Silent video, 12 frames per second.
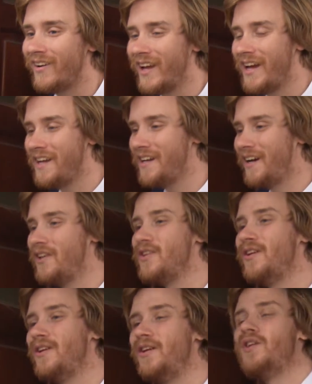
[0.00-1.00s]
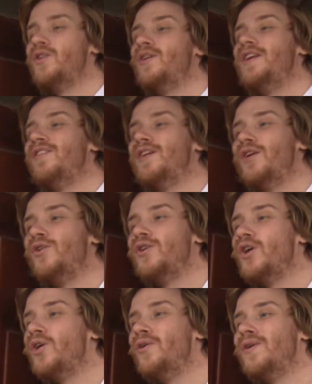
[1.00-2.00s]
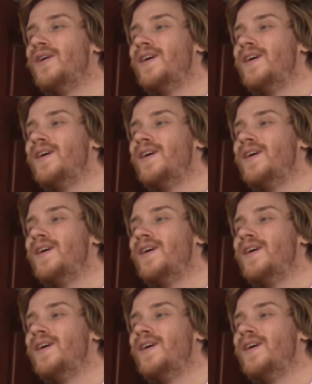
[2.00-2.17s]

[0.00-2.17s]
Okay, you don't need the loo, do you?